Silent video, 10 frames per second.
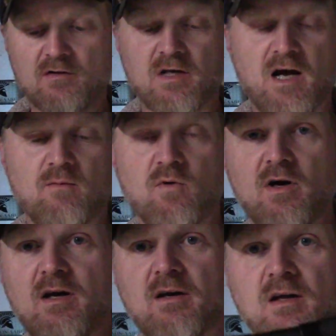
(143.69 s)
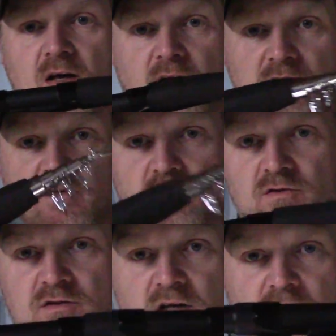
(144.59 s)
It's lightweight, and as you can
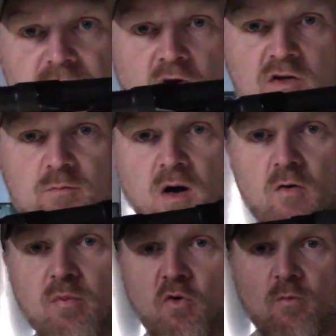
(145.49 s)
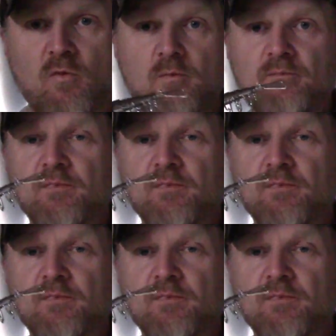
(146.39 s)
see, it's very small and portable.